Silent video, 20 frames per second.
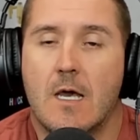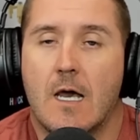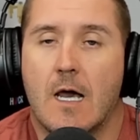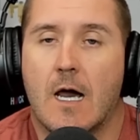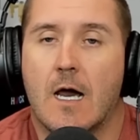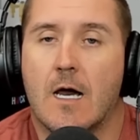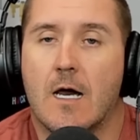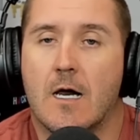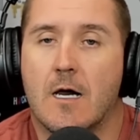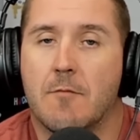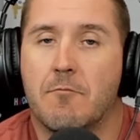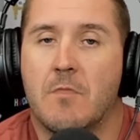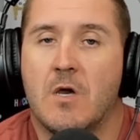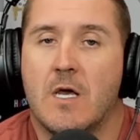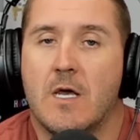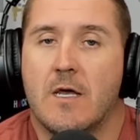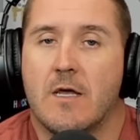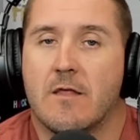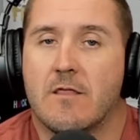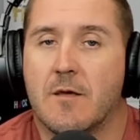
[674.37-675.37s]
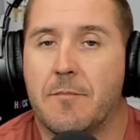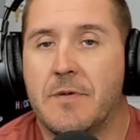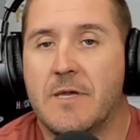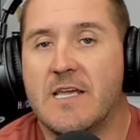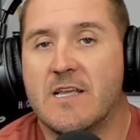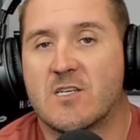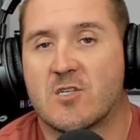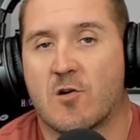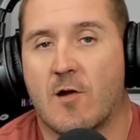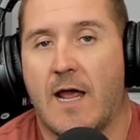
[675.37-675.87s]
Um, the
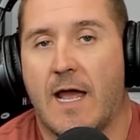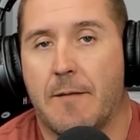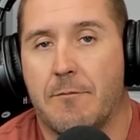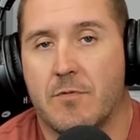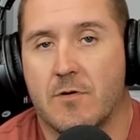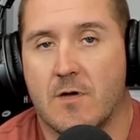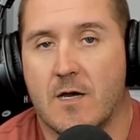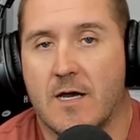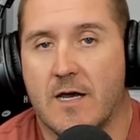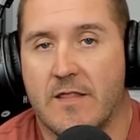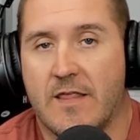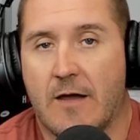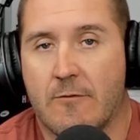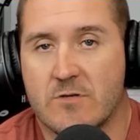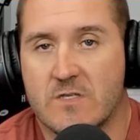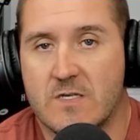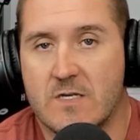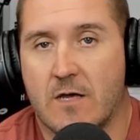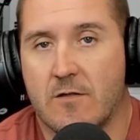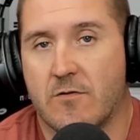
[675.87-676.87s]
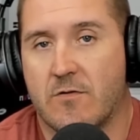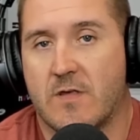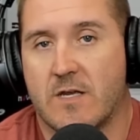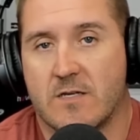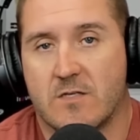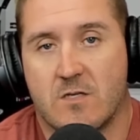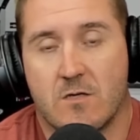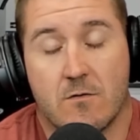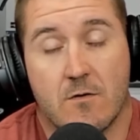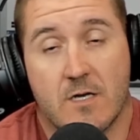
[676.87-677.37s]
P-trap, uh, that was another
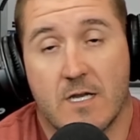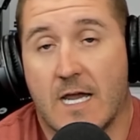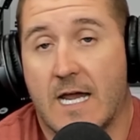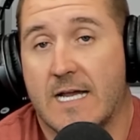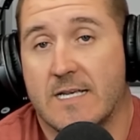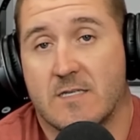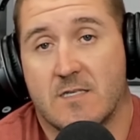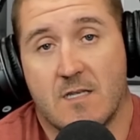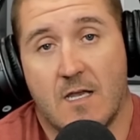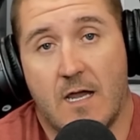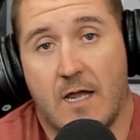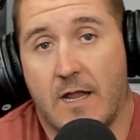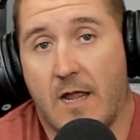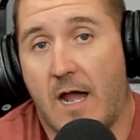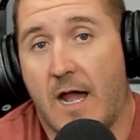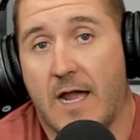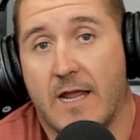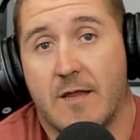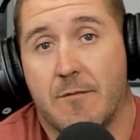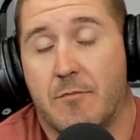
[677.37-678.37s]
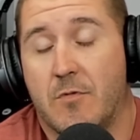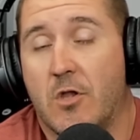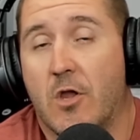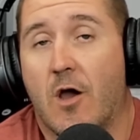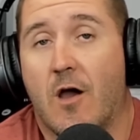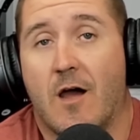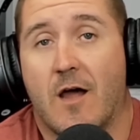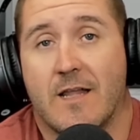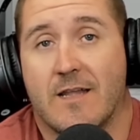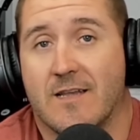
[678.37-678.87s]
thing too. Guys, I, I am
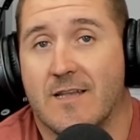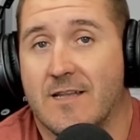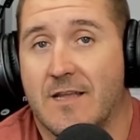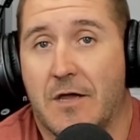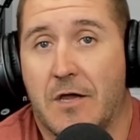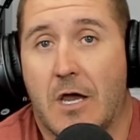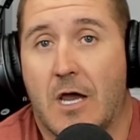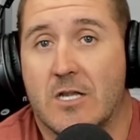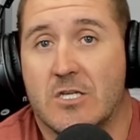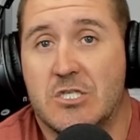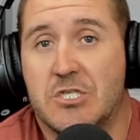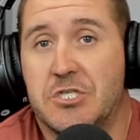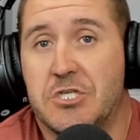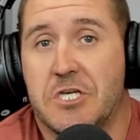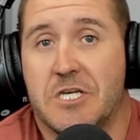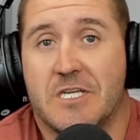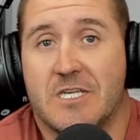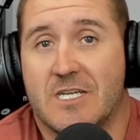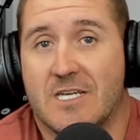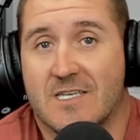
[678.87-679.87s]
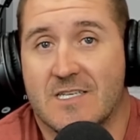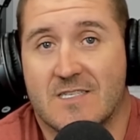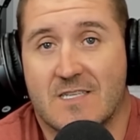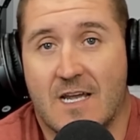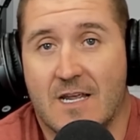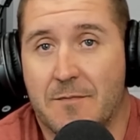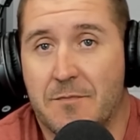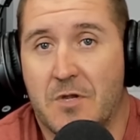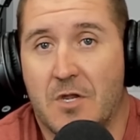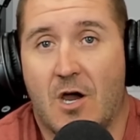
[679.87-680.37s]
not a genius.
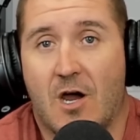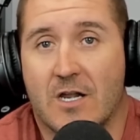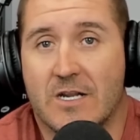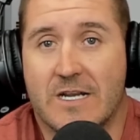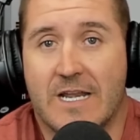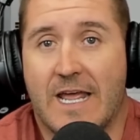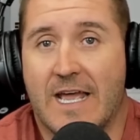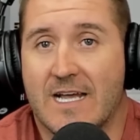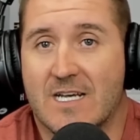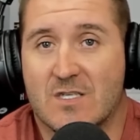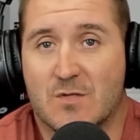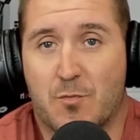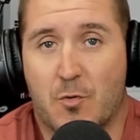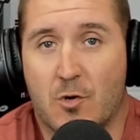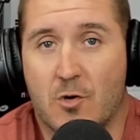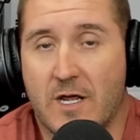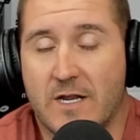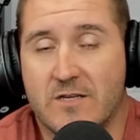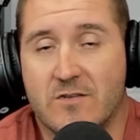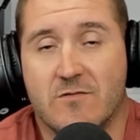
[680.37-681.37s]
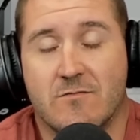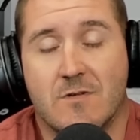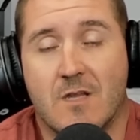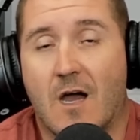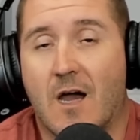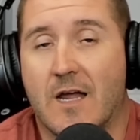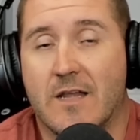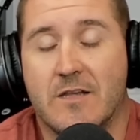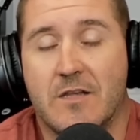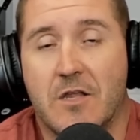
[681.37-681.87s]
I am not an expert. I do
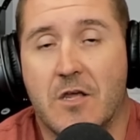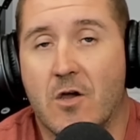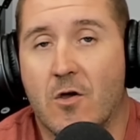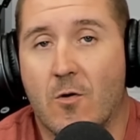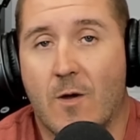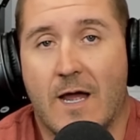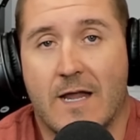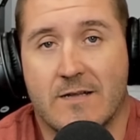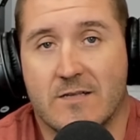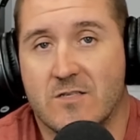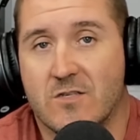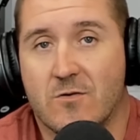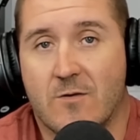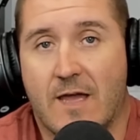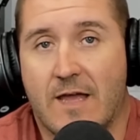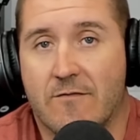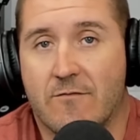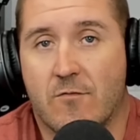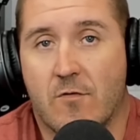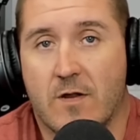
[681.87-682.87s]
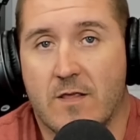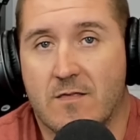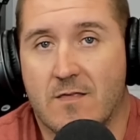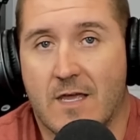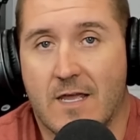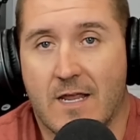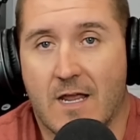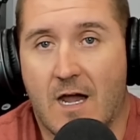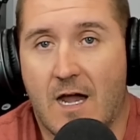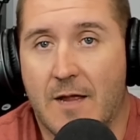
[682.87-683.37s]
not know how to do
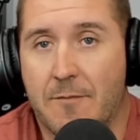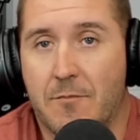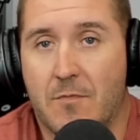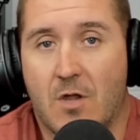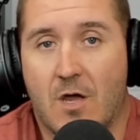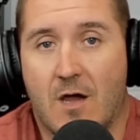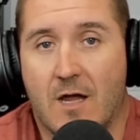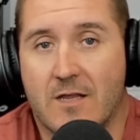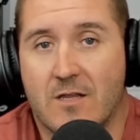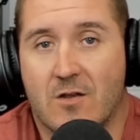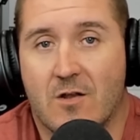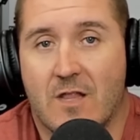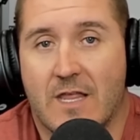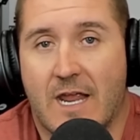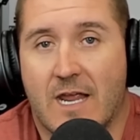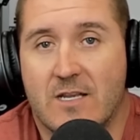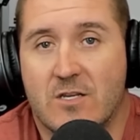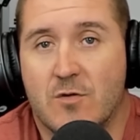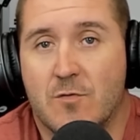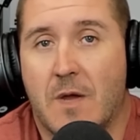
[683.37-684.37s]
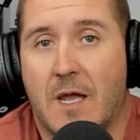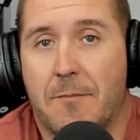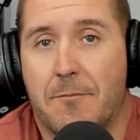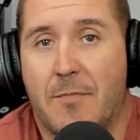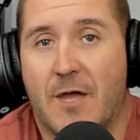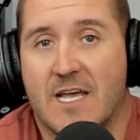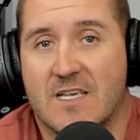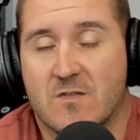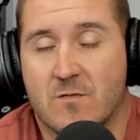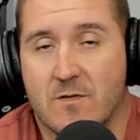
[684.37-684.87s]
everything. I'm not, you know, like I do my
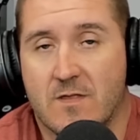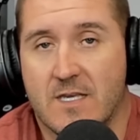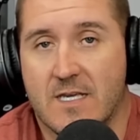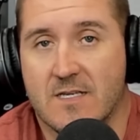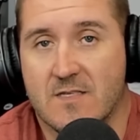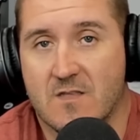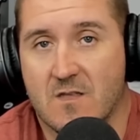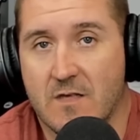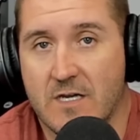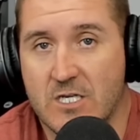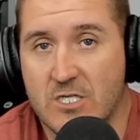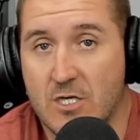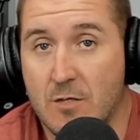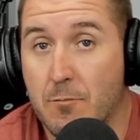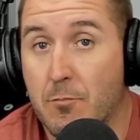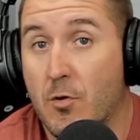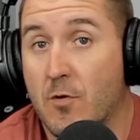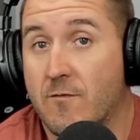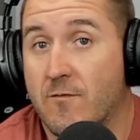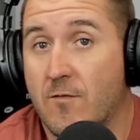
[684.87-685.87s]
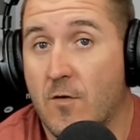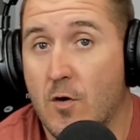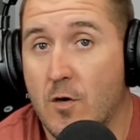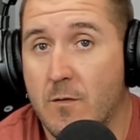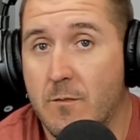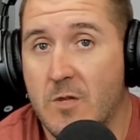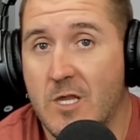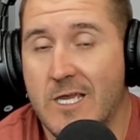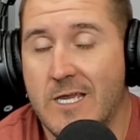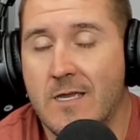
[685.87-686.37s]
best with the insulation,
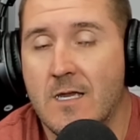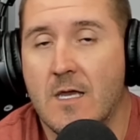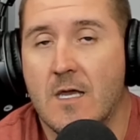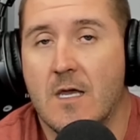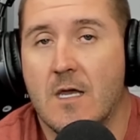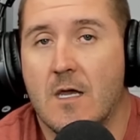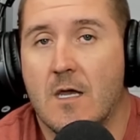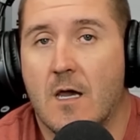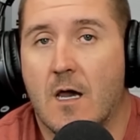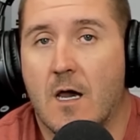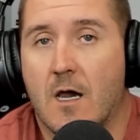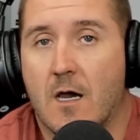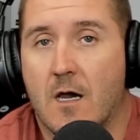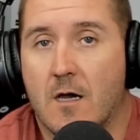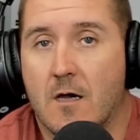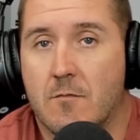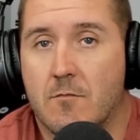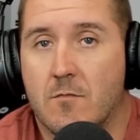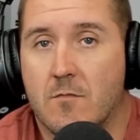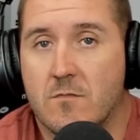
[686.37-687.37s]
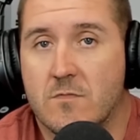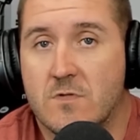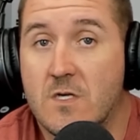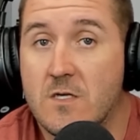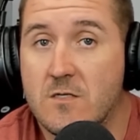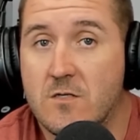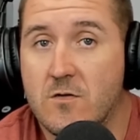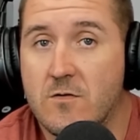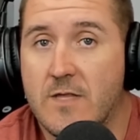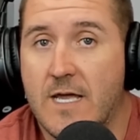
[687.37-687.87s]
preferably, um, to
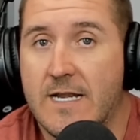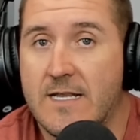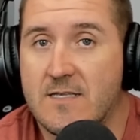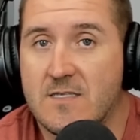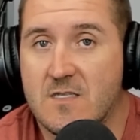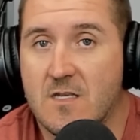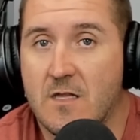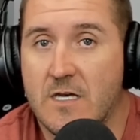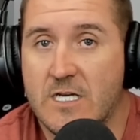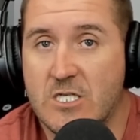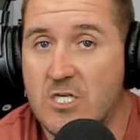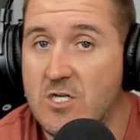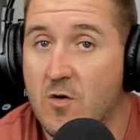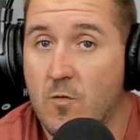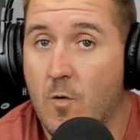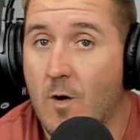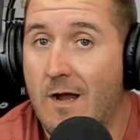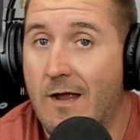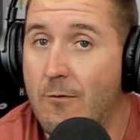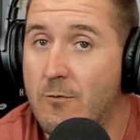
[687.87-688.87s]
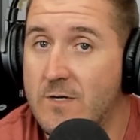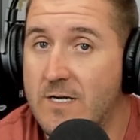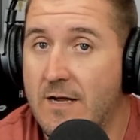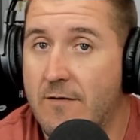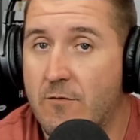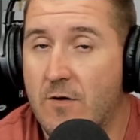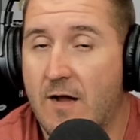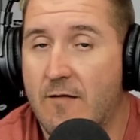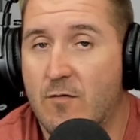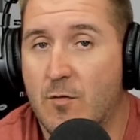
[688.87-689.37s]
do that insulation to where I would
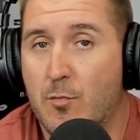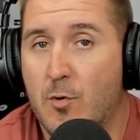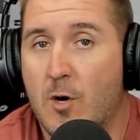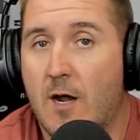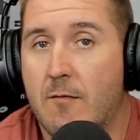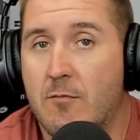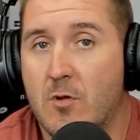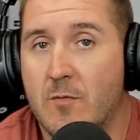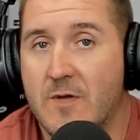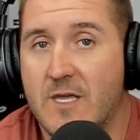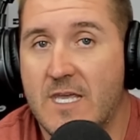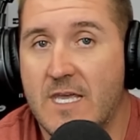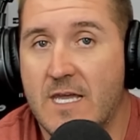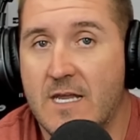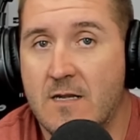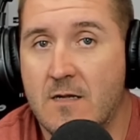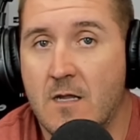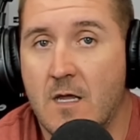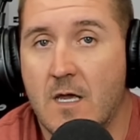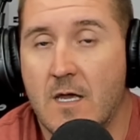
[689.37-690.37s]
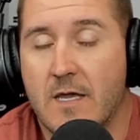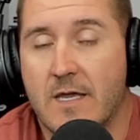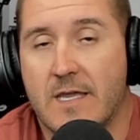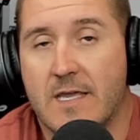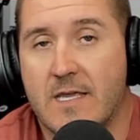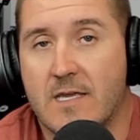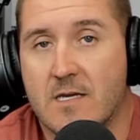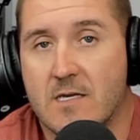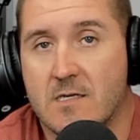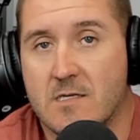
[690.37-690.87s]
never have a problem again
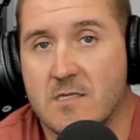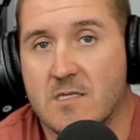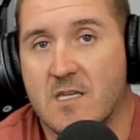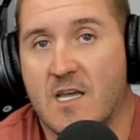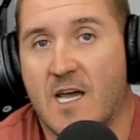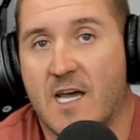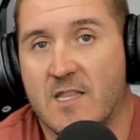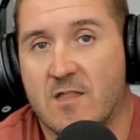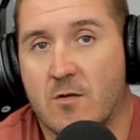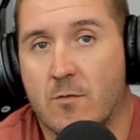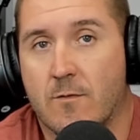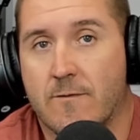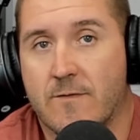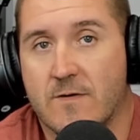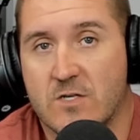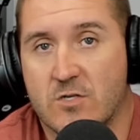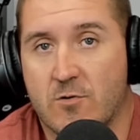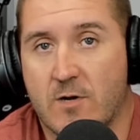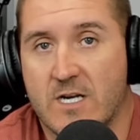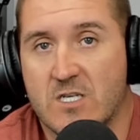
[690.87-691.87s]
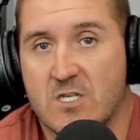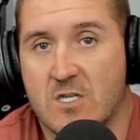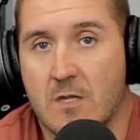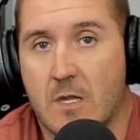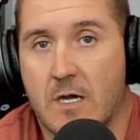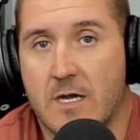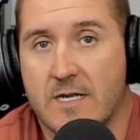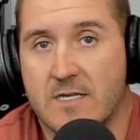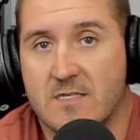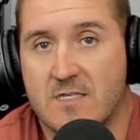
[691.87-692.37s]
is cut the refrigeration
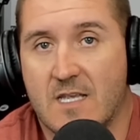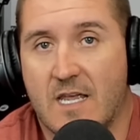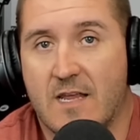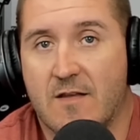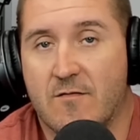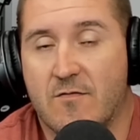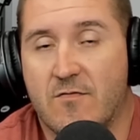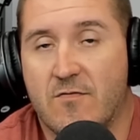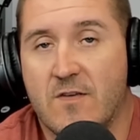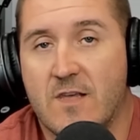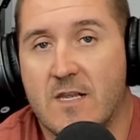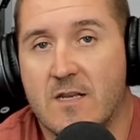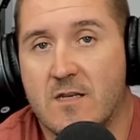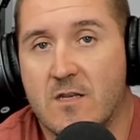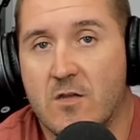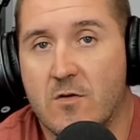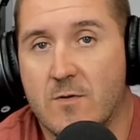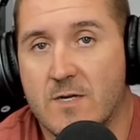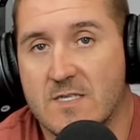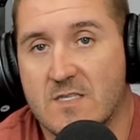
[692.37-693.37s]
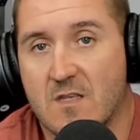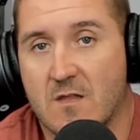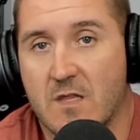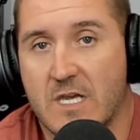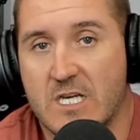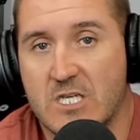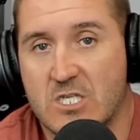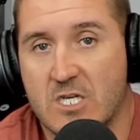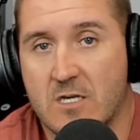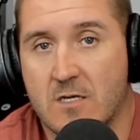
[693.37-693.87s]
lines and feed new
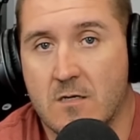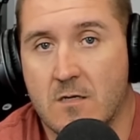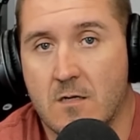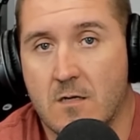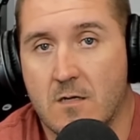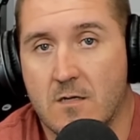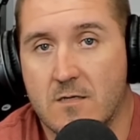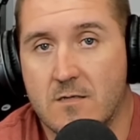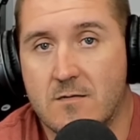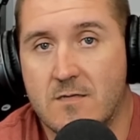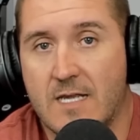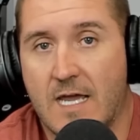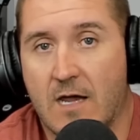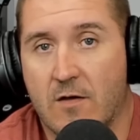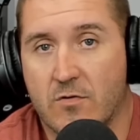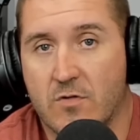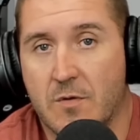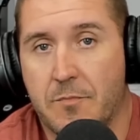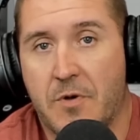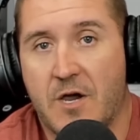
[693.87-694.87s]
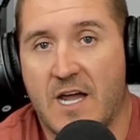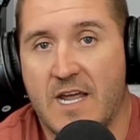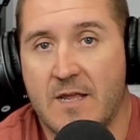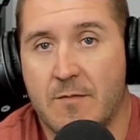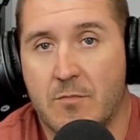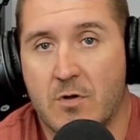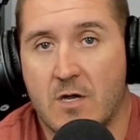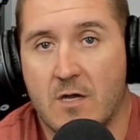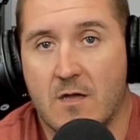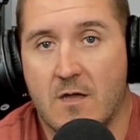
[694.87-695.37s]
insulation down the
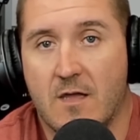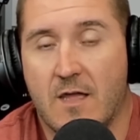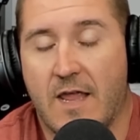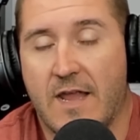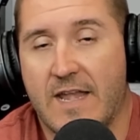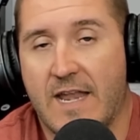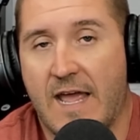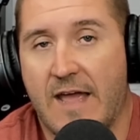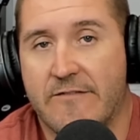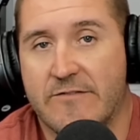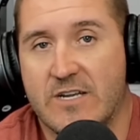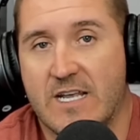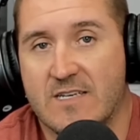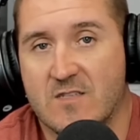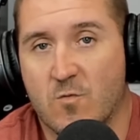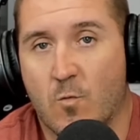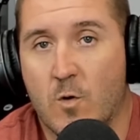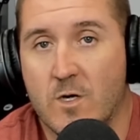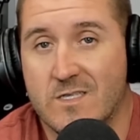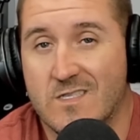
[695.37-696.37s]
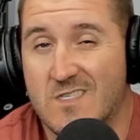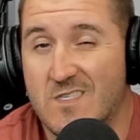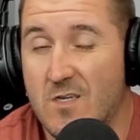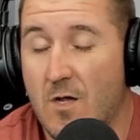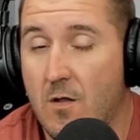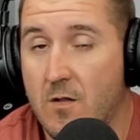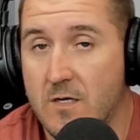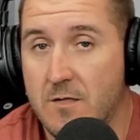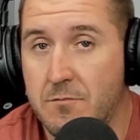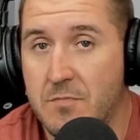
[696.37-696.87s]
pipe and have it as one
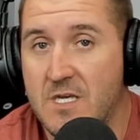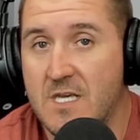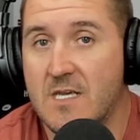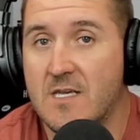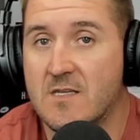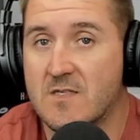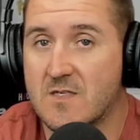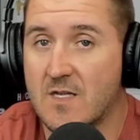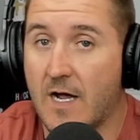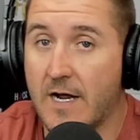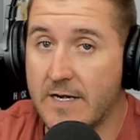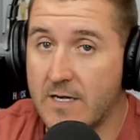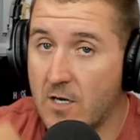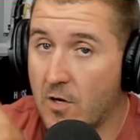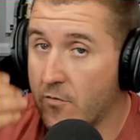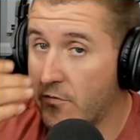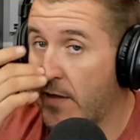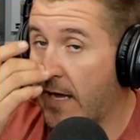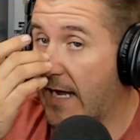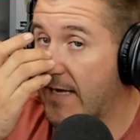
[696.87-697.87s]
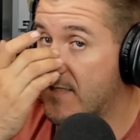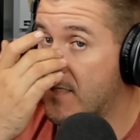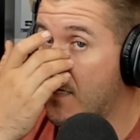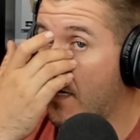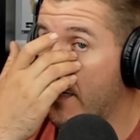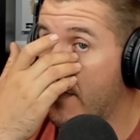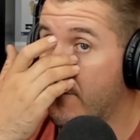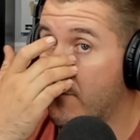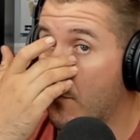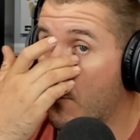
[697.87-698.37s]
solid piece. I know that's
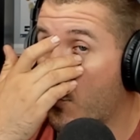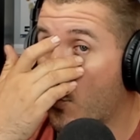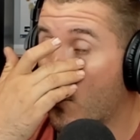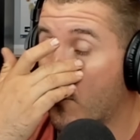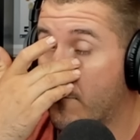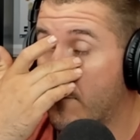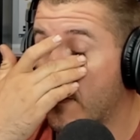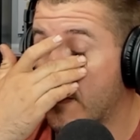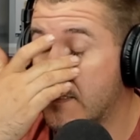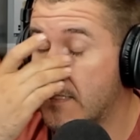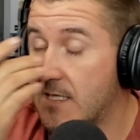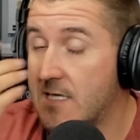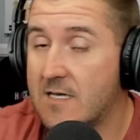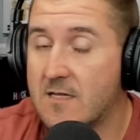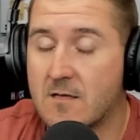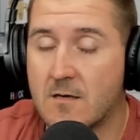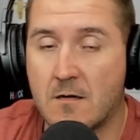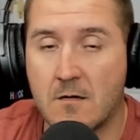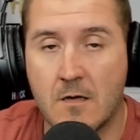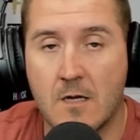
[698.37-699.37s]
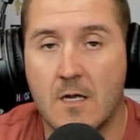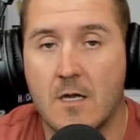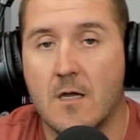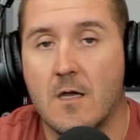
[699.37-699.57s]
not even perfect either.